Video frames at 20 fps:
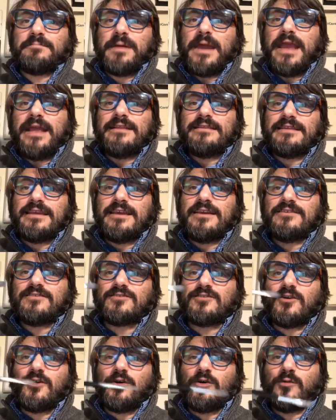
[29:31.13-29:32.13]
painting,
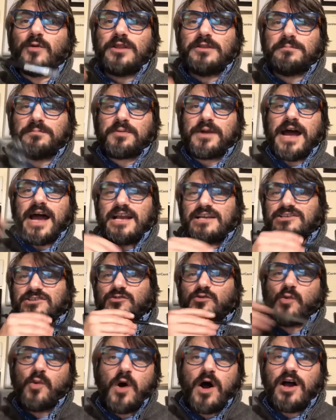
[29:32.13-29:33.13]
so with
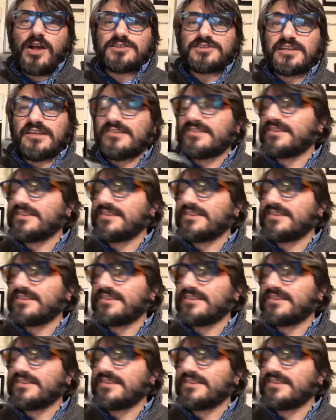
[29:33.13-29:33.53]
brush, gouache and